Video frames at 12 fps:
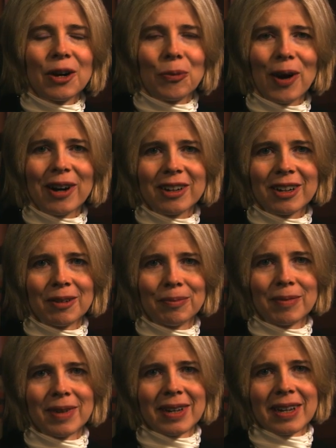Welcome.
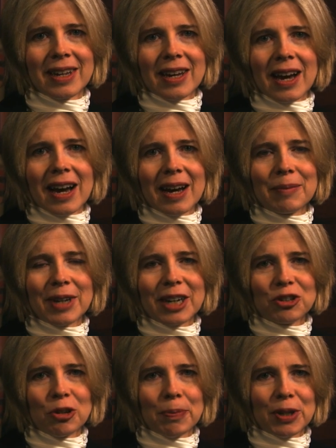I'm
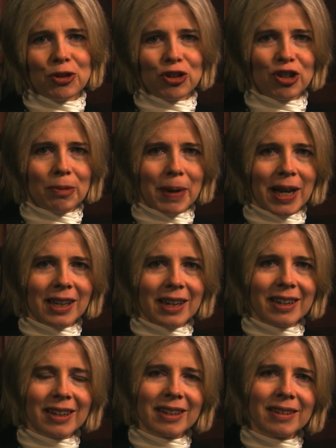Dr. Patricia
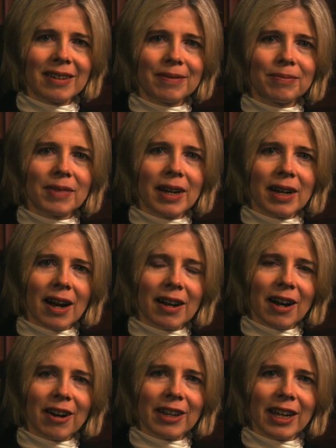Pellikka, a
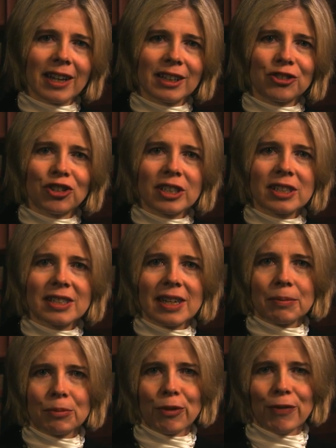cardiologist,
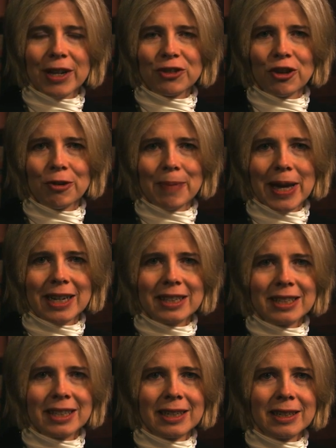professor of
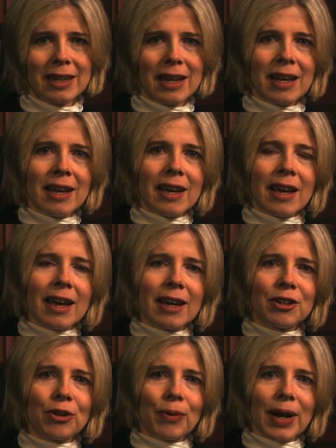medicine, and
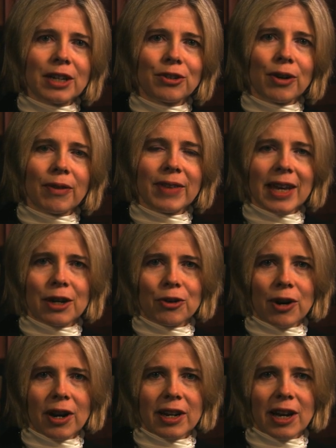director of the
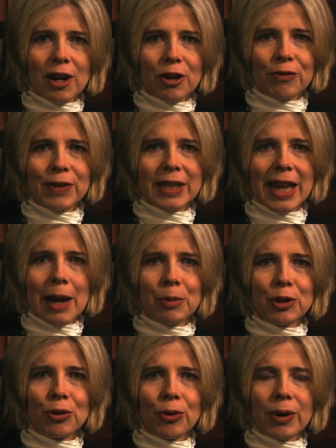Echocardiography
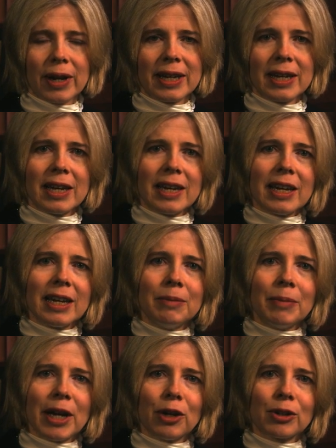Laboratory in
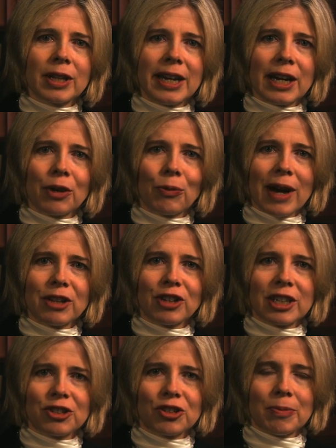Mayo Clinic,
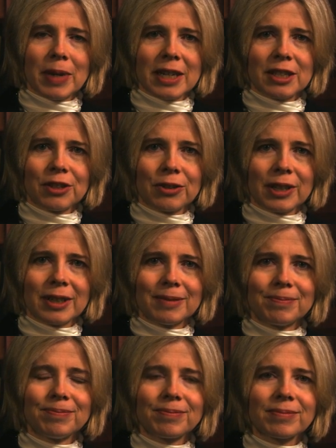Rochester, Minnesota.
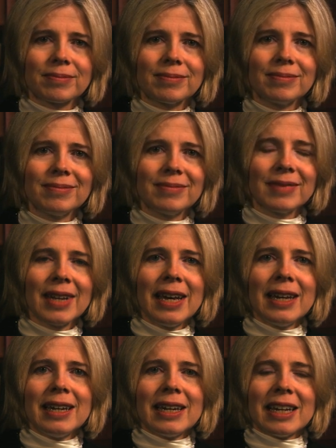
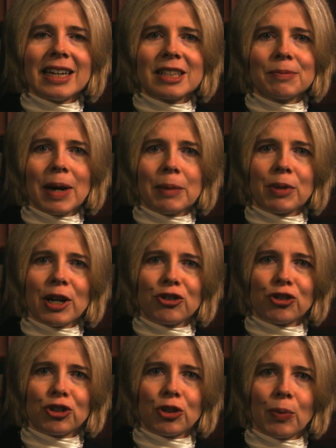It's my
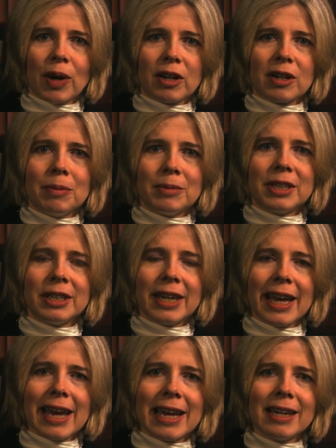pleasure to welcome
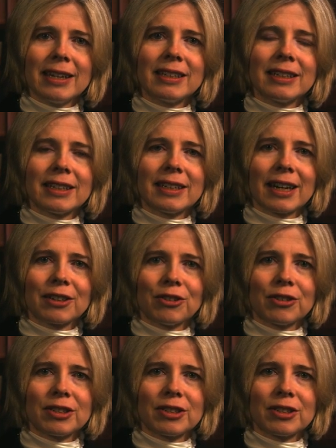today Dr.